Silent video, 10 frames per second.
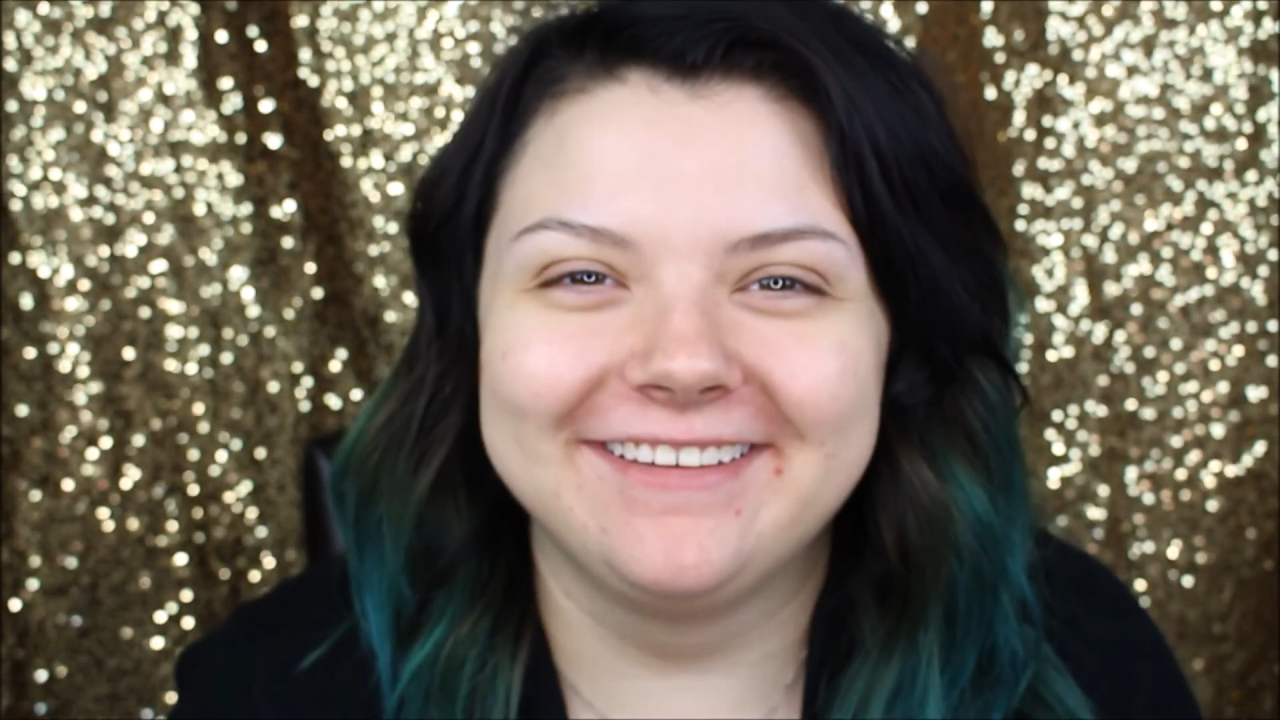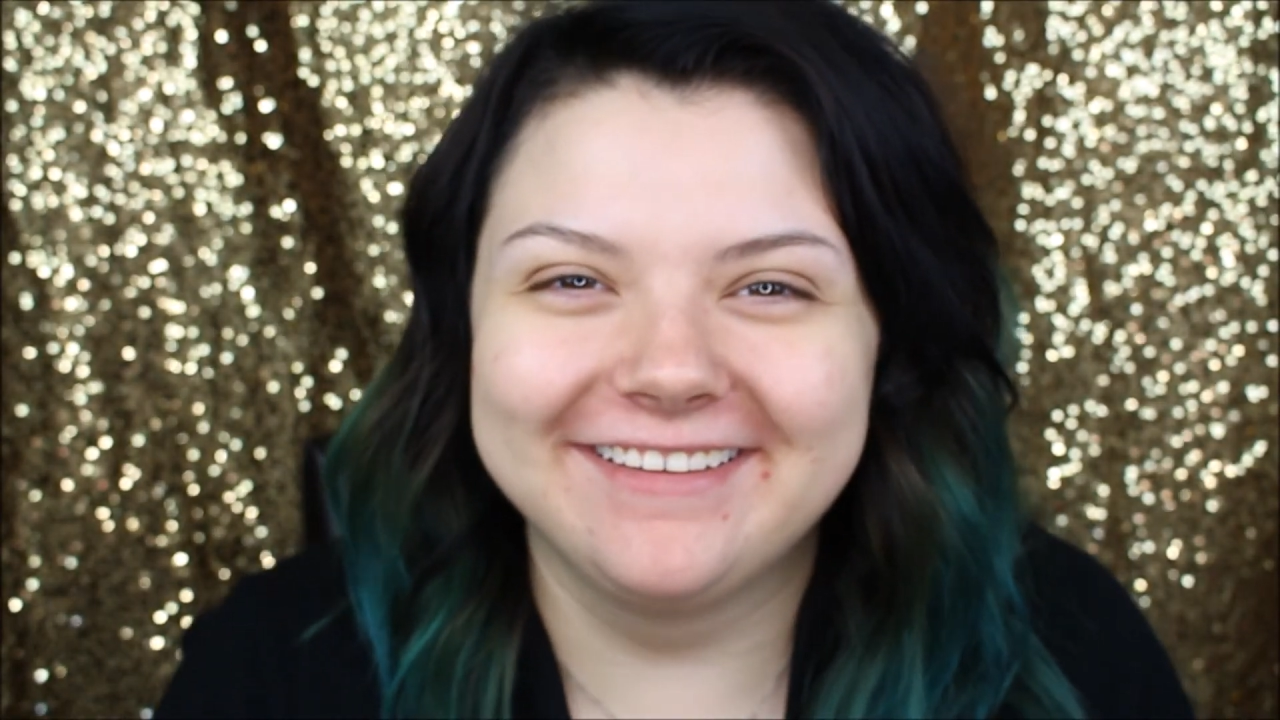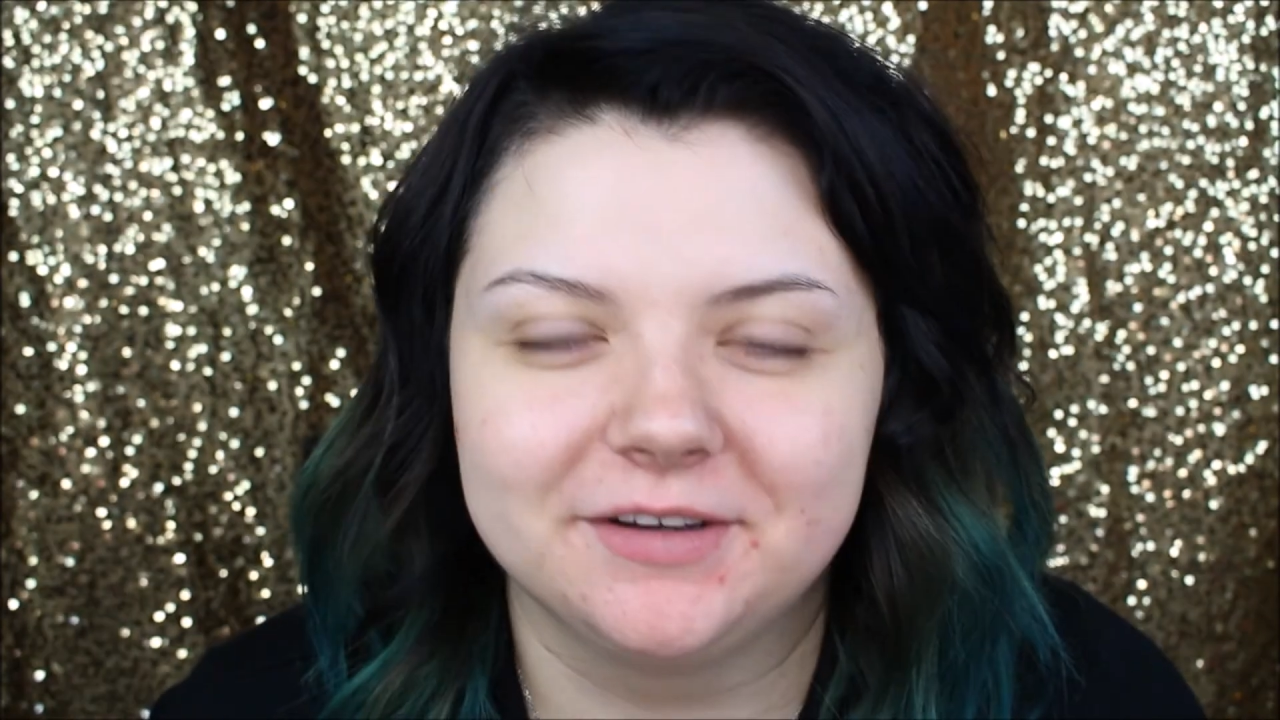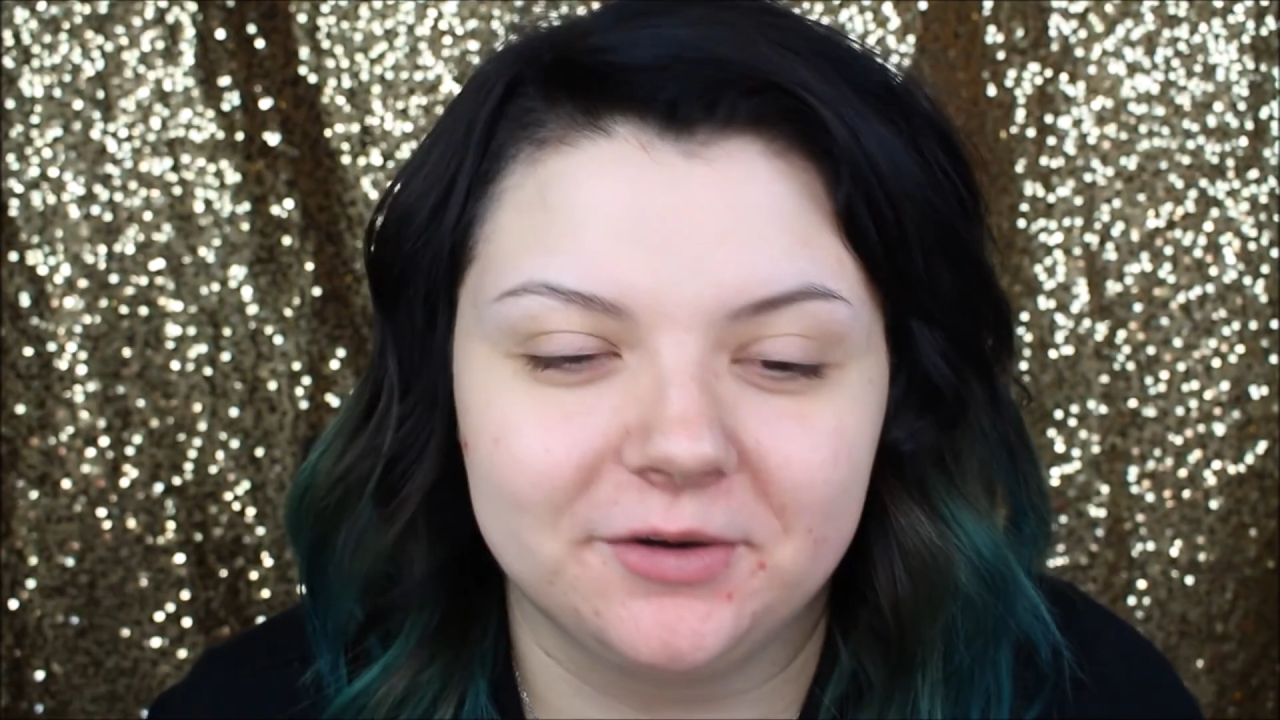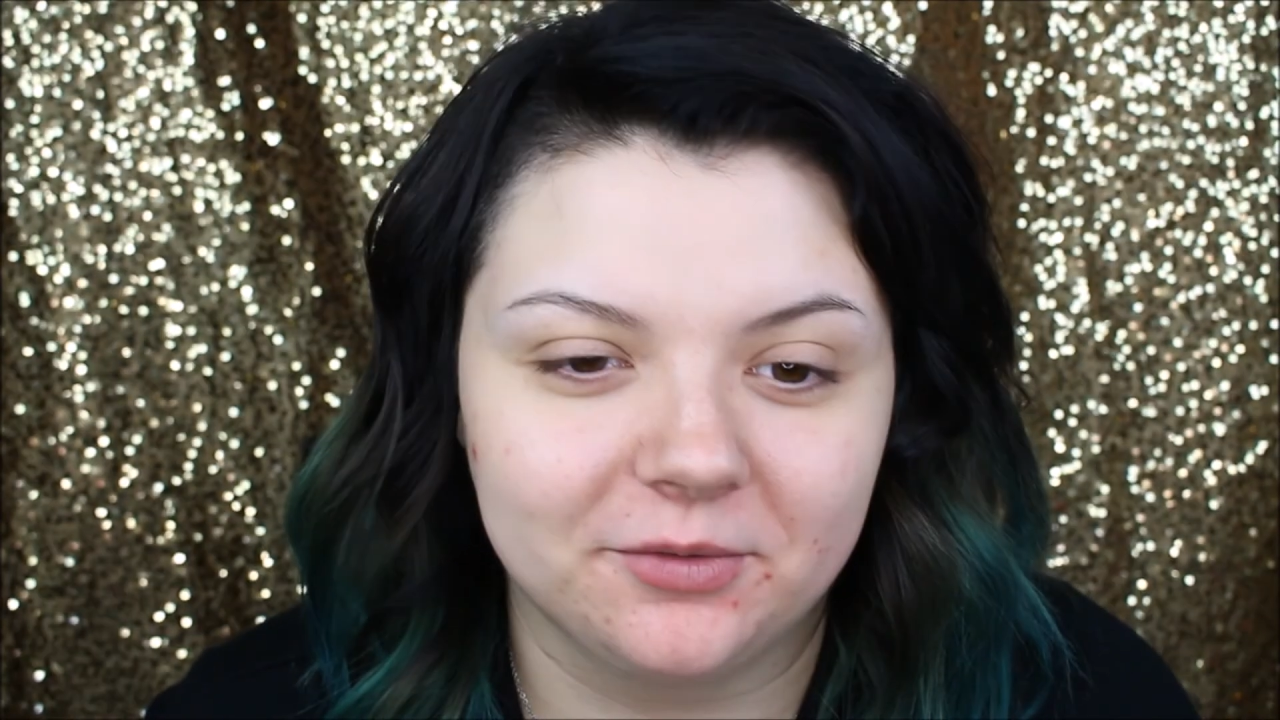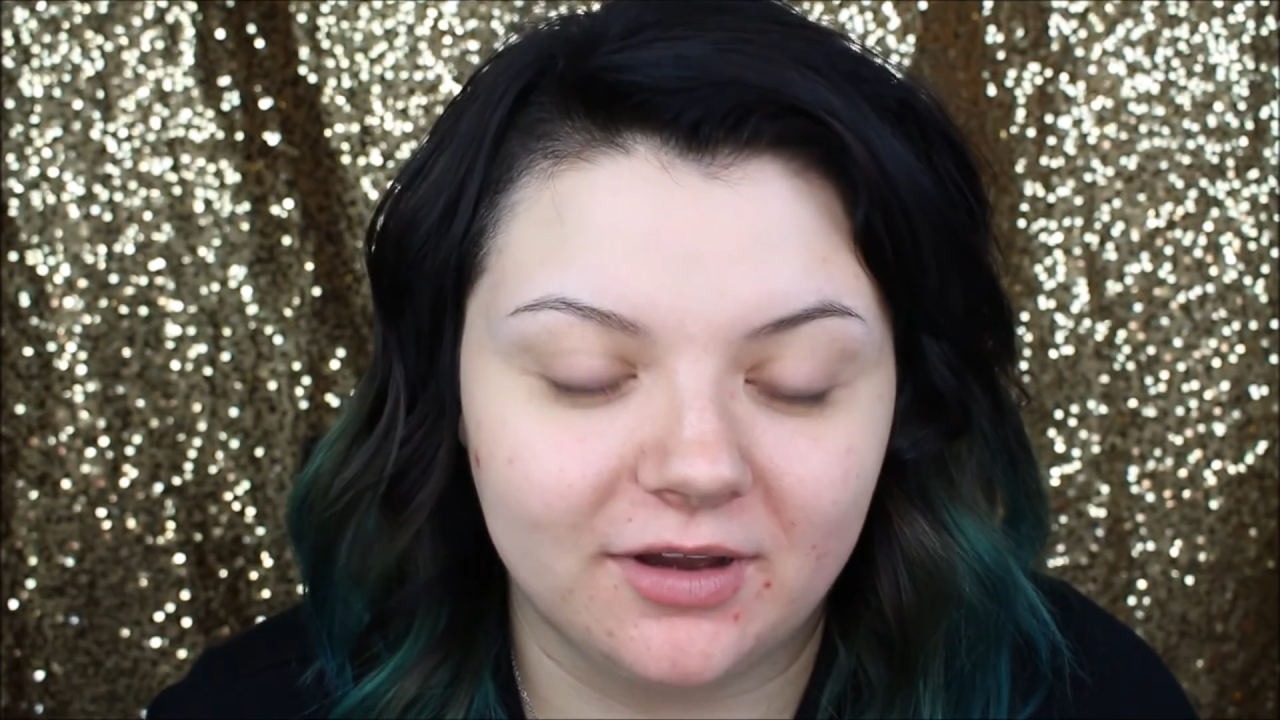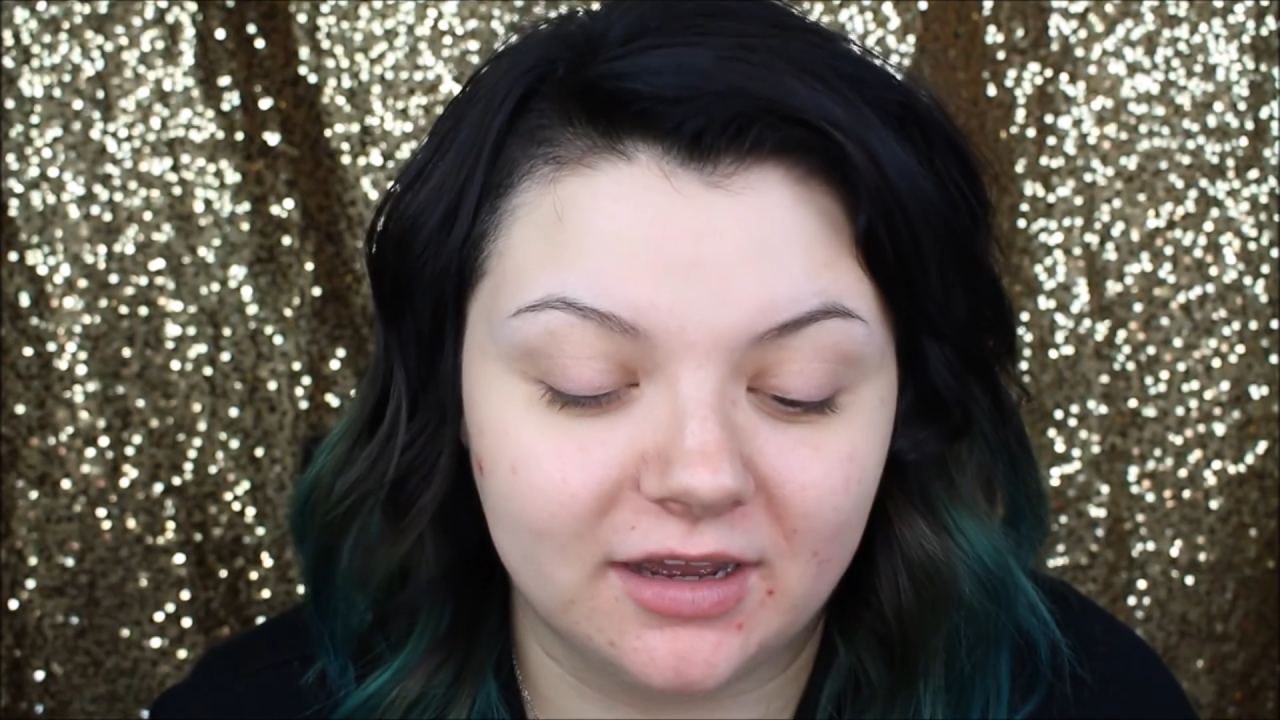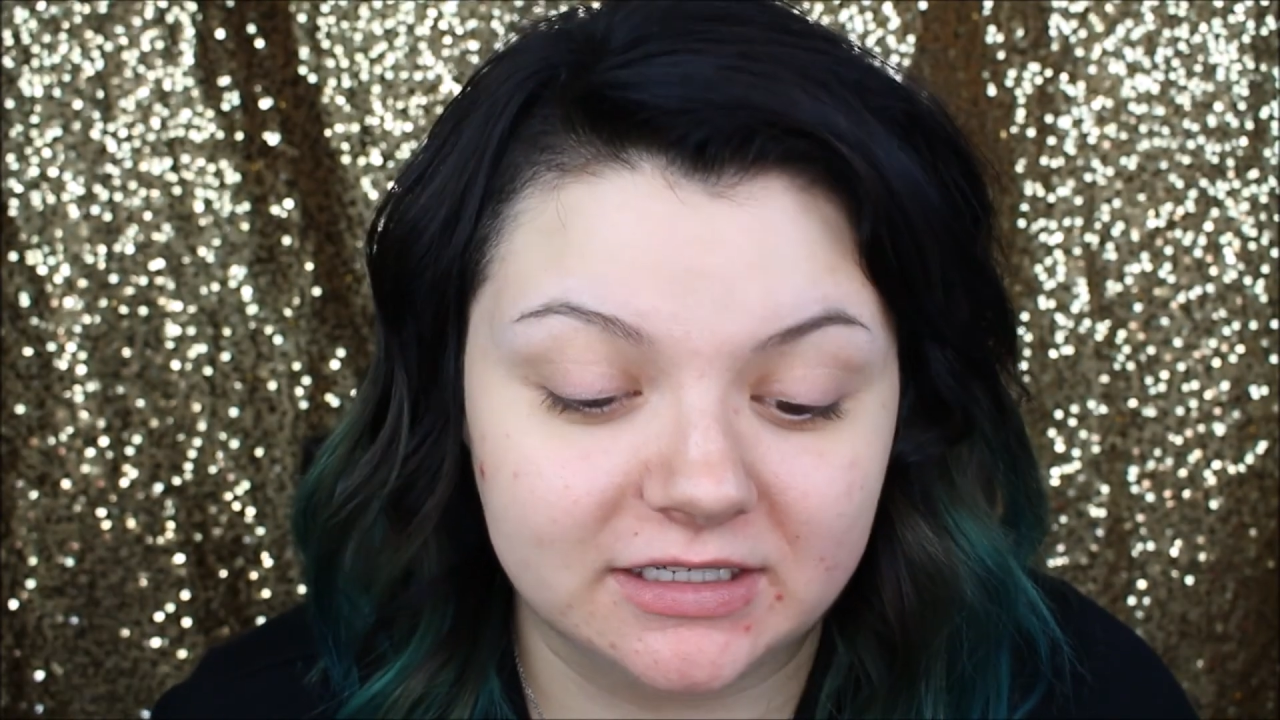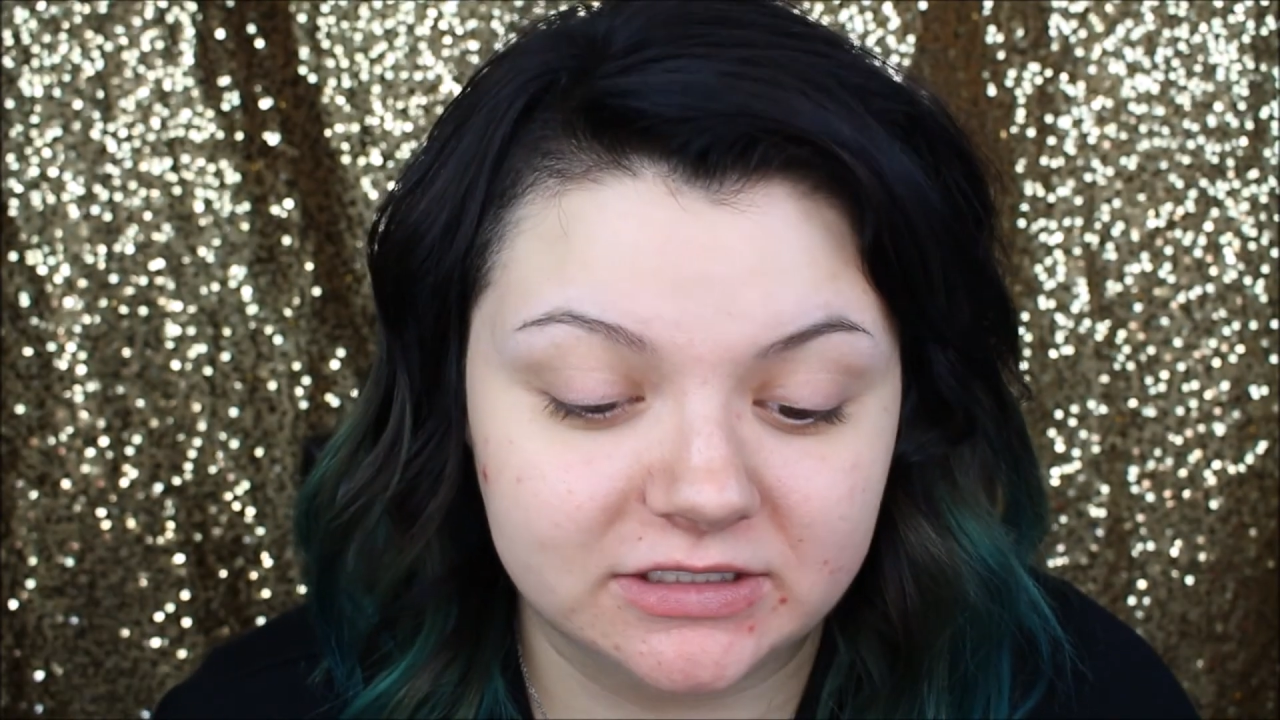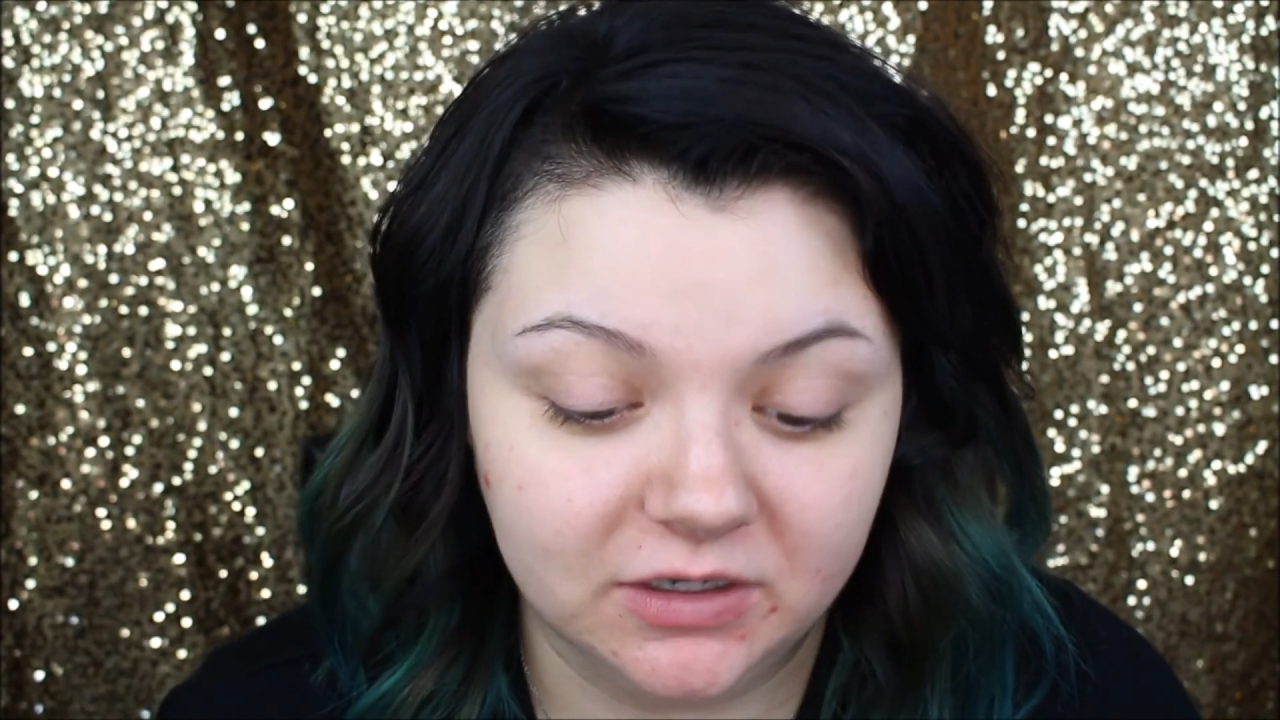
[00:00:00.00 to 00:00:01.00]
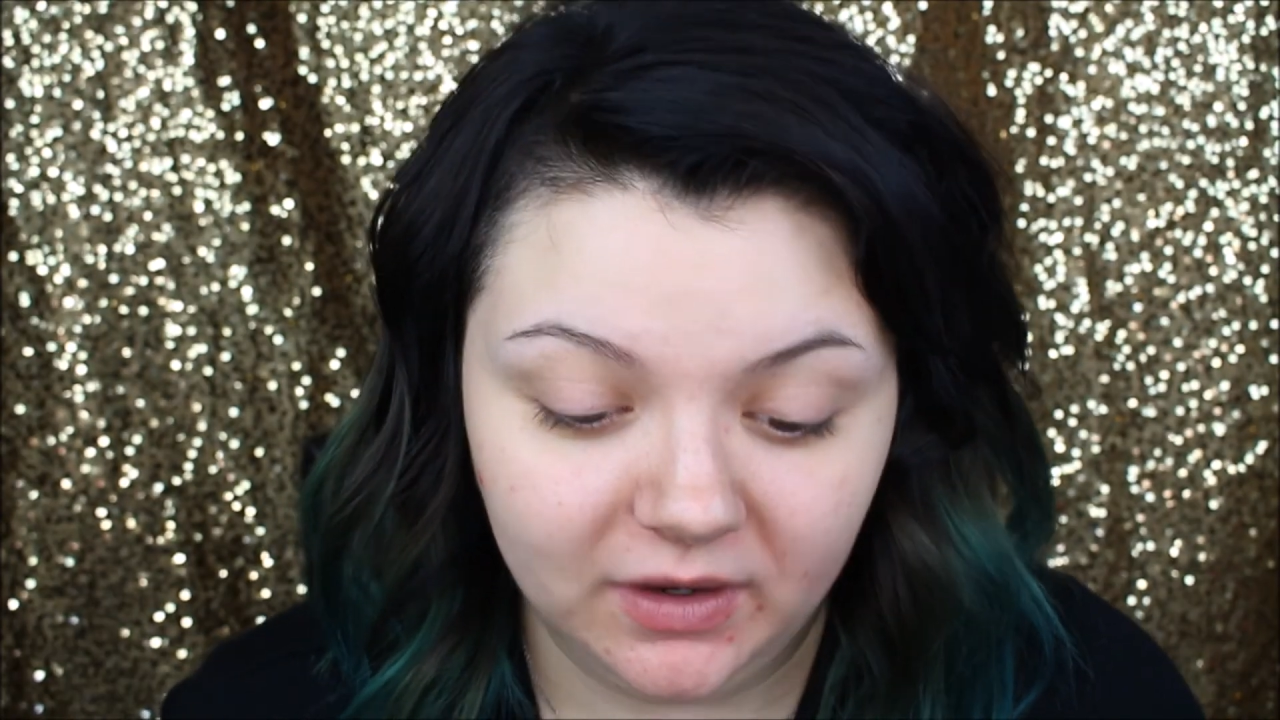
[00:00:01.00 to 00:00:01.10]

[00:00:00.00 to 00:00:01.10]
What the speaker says: Oh gosh,